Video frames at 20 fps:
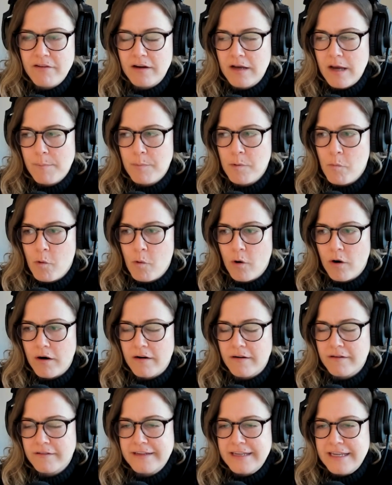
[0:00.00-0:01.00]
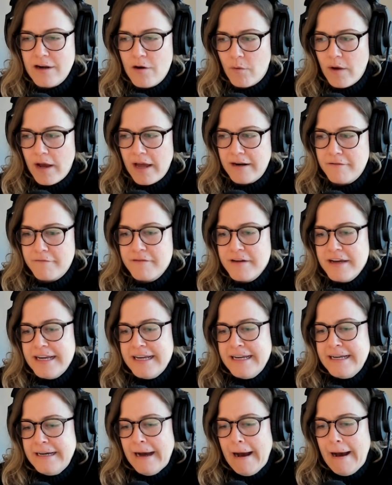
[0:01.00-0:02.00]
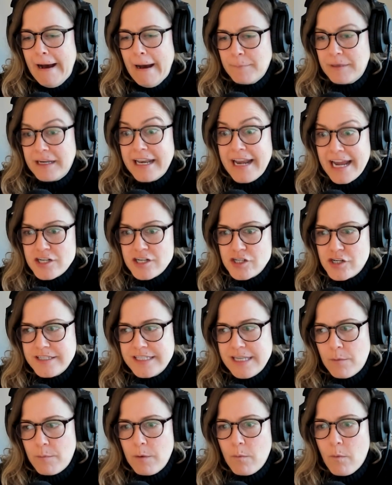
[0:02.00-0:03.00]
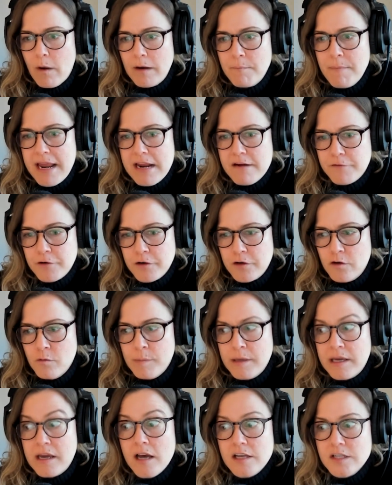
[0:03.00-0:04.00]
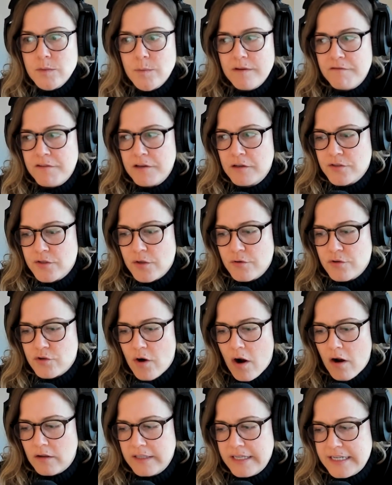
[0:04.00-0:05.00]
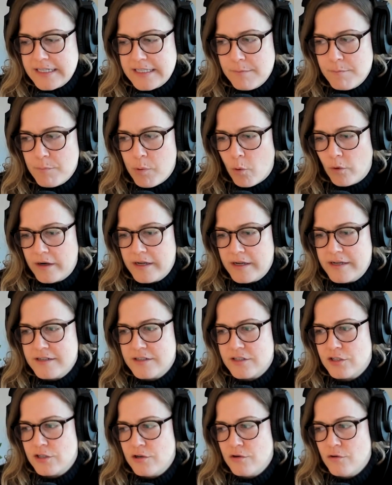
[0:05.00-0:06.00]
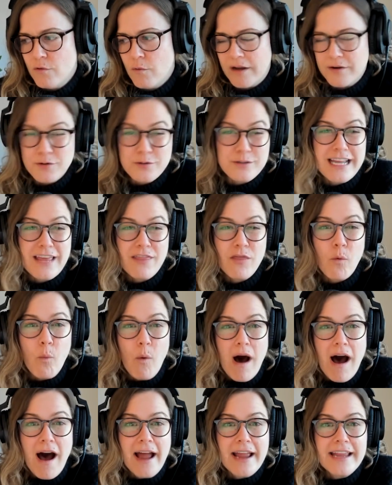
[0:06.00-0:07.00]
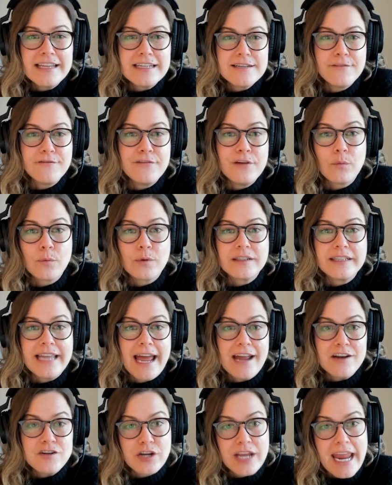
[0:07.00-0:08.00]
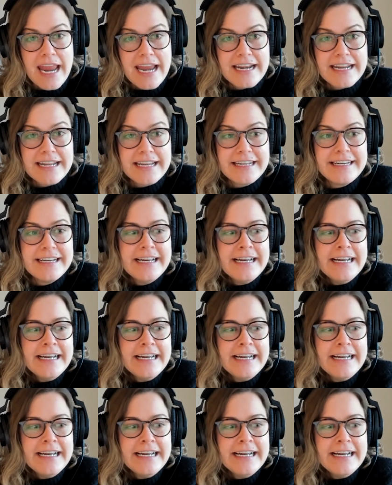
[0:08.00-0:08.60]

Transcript: a couple more, connections that we want to make for you, because we feel so strongly it's important to understand the why and to feel really educated.